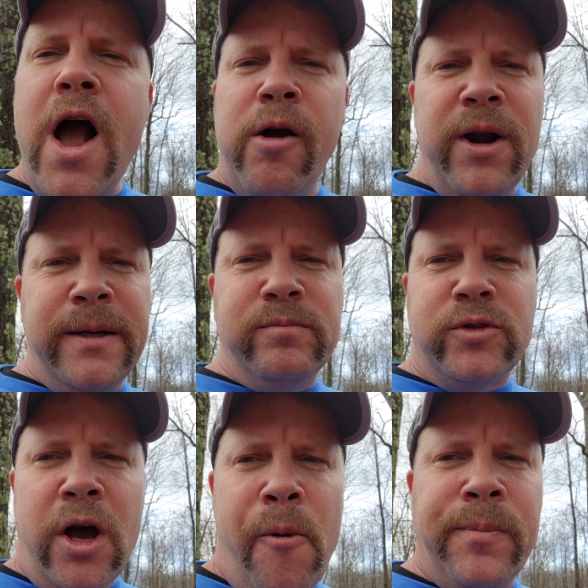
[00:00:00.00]
All right,
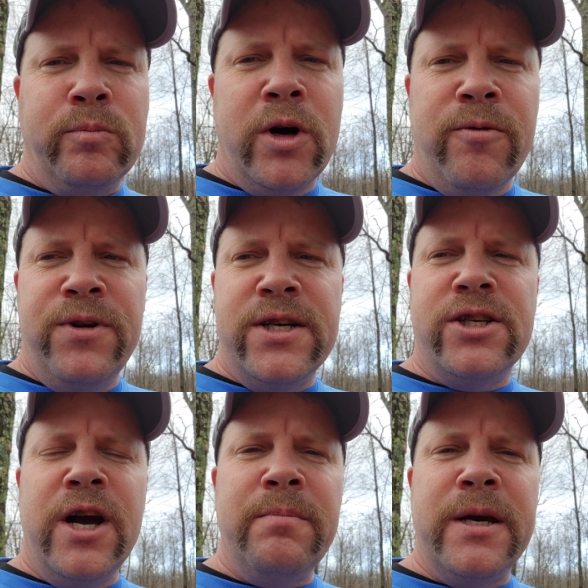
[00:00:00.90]
so we're gonna
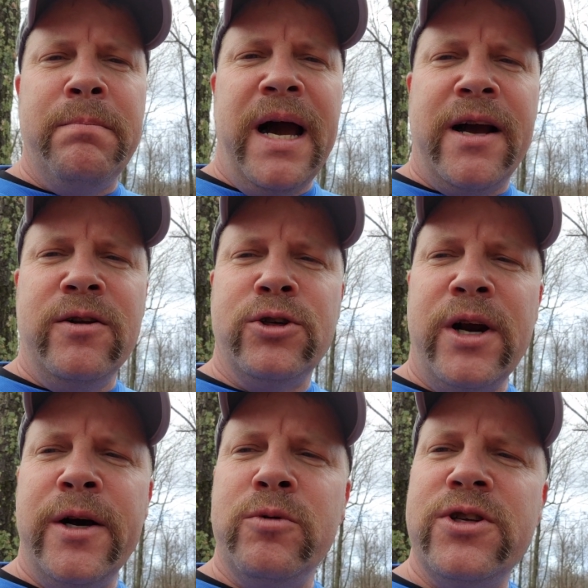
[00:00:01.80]
finish up, get back on
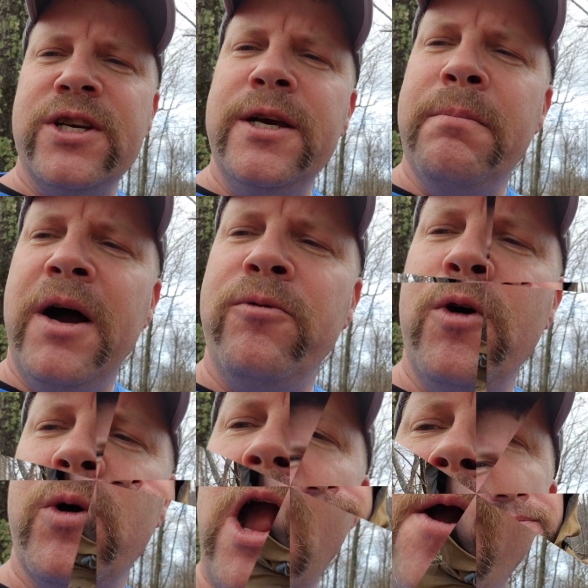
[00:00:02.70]
trail. We'll see you at mile
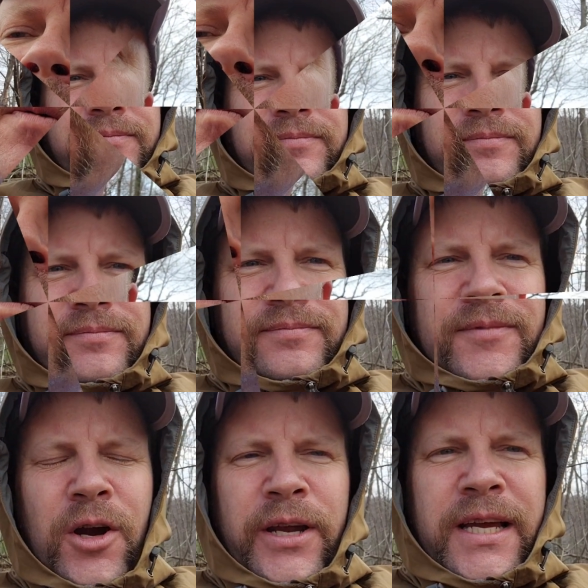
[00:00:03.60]
4.
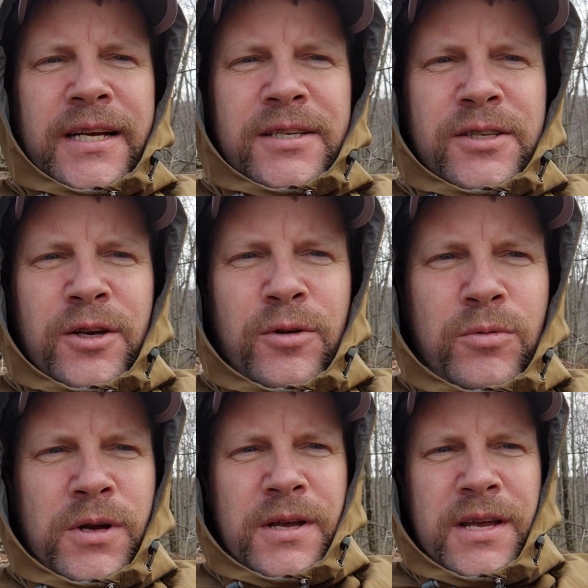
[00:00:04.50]
All right, guys,
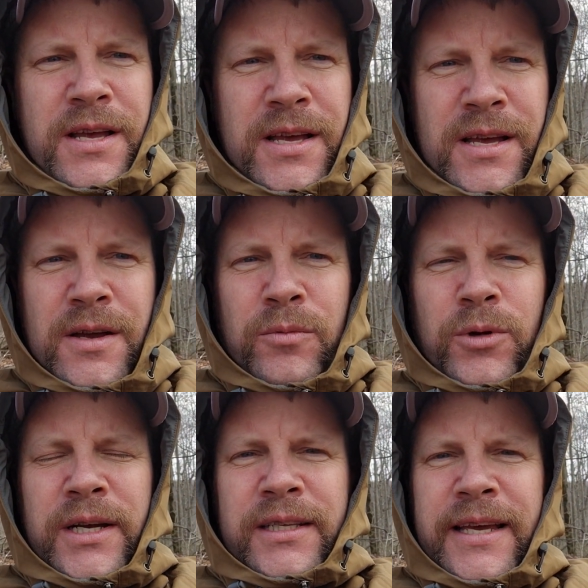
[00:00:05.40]
so
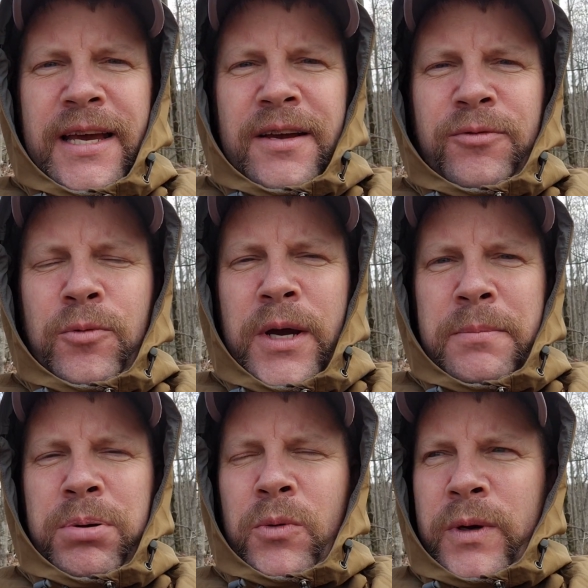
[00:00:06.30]
we're at the
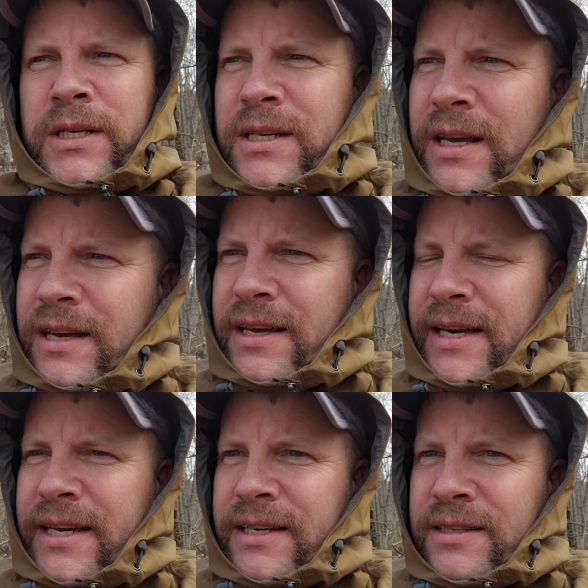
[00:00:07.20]
halfway point,
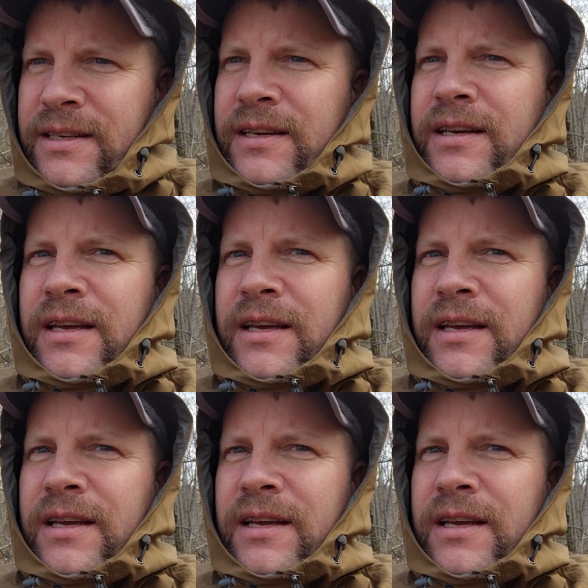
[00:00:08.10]
and